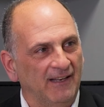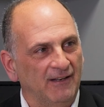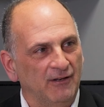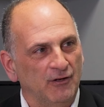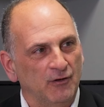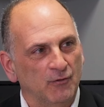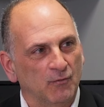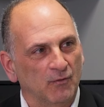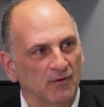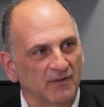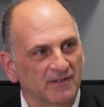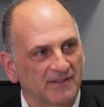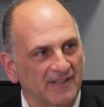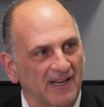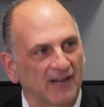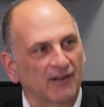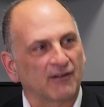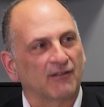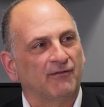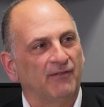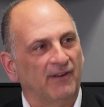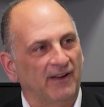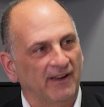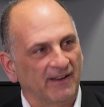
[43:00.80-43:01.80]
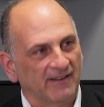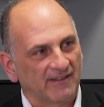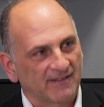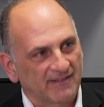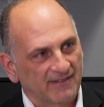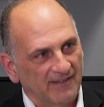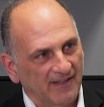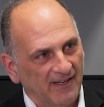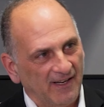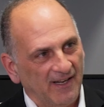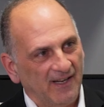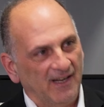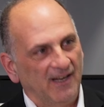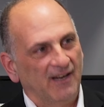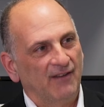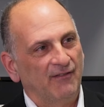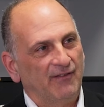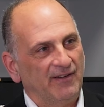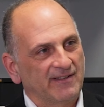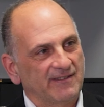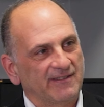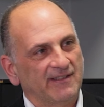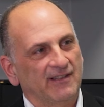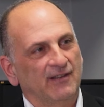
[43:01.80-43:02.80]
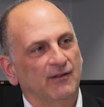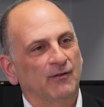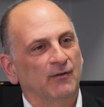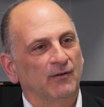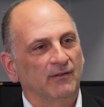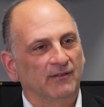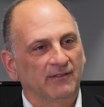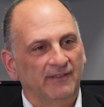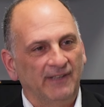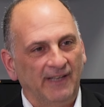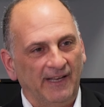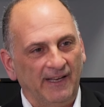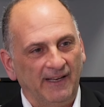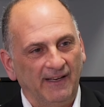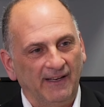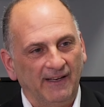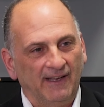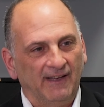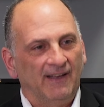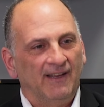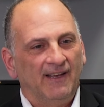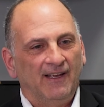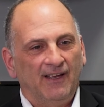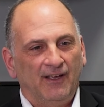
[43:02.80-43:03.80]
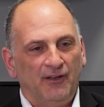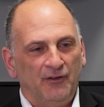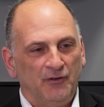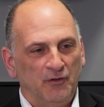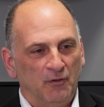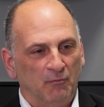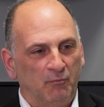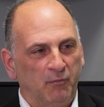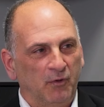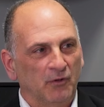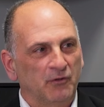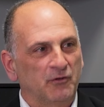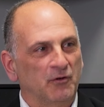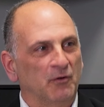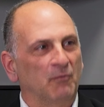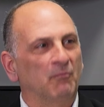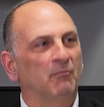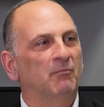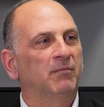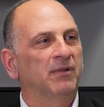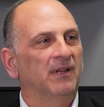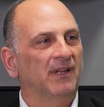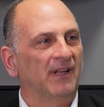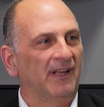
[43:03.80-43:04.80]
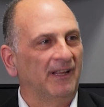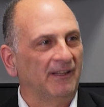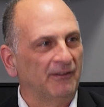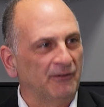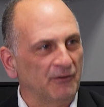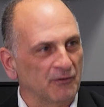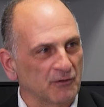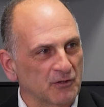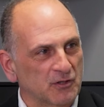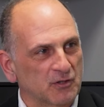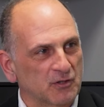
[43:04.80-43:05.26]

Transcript: and you will sacrifice every single day. You'll put your blood, your